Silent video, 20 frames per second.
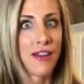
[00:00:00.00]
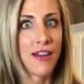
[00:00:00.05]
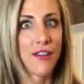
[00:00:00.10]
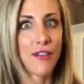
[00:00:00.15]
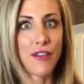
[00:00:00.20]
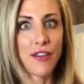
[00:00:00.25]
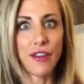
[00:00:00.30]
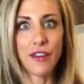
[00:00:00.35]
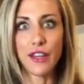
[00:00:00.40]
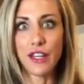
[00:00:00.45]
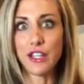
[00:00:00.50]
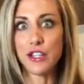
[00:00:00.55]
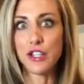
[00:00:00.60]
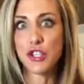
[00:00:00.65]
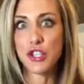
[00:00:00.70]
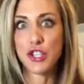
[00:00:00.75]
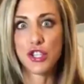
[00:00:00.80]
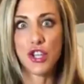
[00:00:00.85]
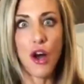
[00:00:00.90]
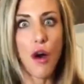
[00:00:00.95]
feeling
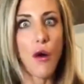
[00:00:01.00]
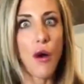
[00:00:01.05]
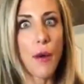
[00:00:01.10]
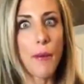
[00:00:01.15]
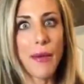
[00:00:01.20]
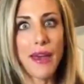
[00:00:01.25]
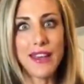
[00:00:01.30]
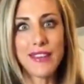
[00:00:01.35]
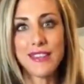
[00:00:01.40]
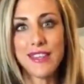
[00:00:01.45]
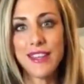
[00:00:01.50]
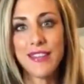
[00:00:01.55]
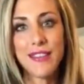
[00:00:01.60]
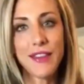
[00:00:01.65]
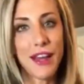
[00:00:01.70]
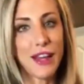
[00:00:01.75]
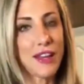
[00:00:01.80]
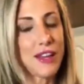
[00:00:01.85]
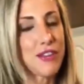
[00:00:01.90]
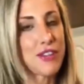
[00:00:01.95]
so amazing
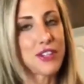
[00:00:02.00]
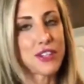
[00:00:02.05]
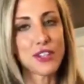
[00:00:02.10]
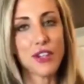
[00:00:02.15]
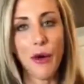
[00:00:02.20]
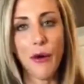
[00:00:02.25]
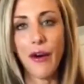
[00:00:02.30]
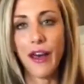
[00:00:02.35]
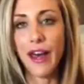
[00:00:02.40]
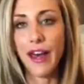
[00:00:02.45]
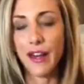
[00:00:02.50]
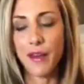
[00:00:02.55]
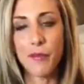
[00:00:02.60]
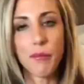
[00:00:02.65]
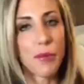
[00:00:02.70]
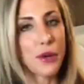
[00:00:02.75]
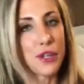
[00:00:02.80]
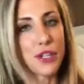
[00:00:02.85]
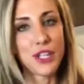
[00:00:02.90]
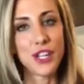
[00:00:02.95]
that you just go ahead and
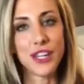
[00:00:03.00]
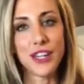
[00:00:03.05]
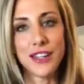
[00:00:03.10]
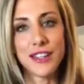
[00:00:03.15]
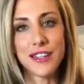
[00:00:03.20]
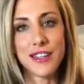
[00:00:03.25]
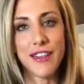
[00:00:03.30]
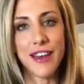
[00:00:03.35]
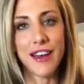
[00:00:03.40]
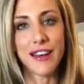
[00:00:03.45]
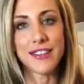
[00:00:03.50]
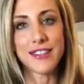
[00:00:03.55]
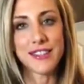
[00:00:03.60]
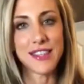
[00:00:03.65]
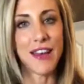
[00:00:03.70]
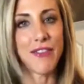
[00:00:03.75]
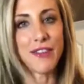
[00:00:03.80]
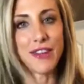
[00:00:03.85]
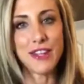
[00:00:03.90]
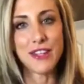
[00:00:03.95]
push it into that
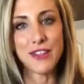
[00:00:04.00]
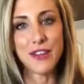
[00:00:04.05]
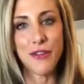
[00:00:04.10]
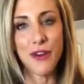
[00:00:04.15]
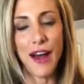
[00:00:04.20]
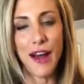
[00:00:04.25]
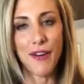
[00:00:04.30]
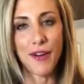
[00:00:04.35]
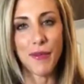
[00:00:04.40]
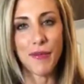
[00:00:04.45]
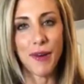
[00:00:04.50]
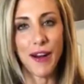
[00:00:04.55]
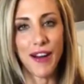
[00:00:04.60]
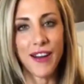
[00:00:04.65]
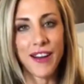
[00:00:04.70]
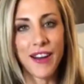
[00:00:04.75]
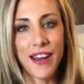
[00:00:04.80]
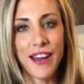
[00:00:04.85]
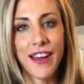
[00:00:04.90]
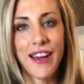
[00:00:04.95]
72-hour
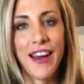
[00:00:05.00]
mark.